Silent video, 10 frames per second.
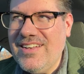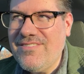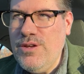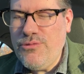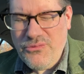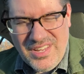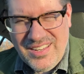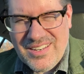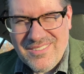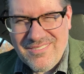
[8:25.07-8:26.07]
You feel
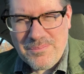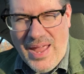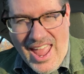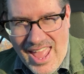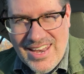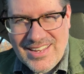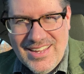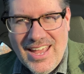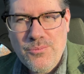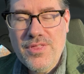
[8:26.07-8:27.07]
it bad.
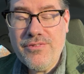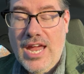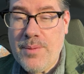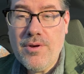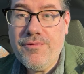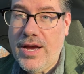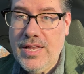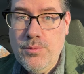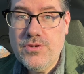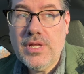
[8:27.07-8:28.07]
And when the camera
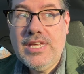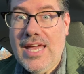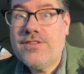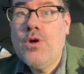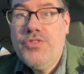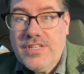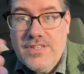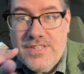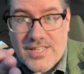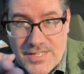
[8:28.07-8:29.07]
finally moves, you're like, yes, no, this
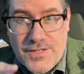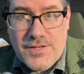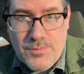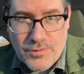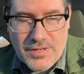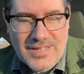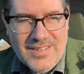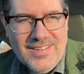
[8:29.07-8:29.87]
is it. This is a movie.